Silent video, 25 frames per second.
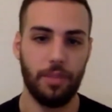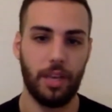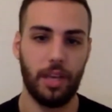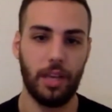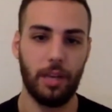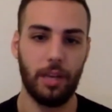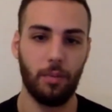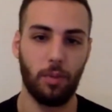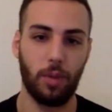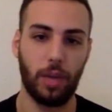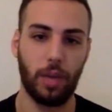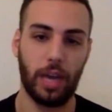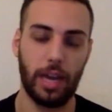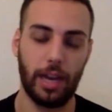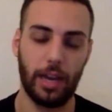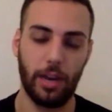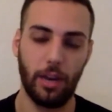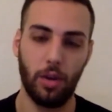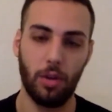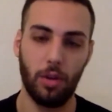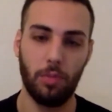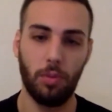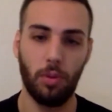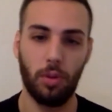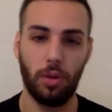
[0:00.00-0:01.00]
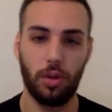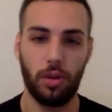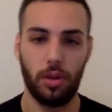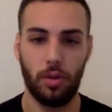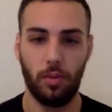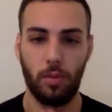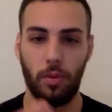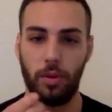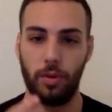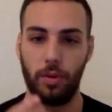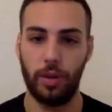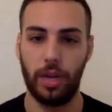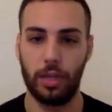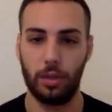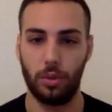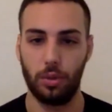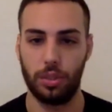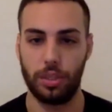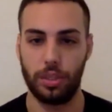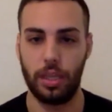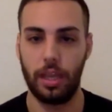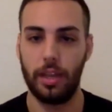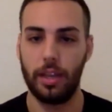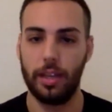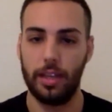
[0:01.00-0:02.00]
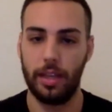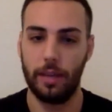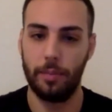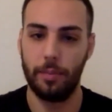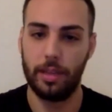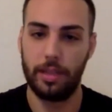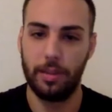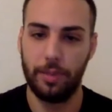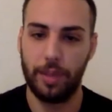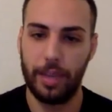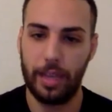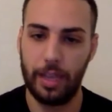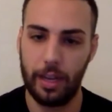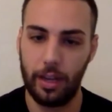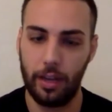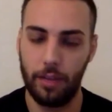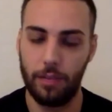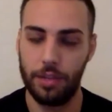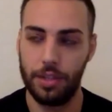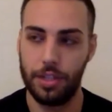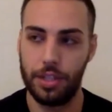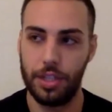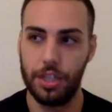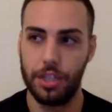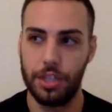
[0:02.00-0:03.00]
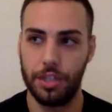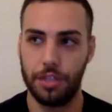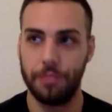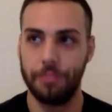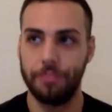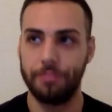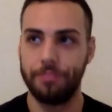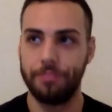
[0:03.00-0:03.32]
And we had a notebook where we had to study them at the beginning of the season,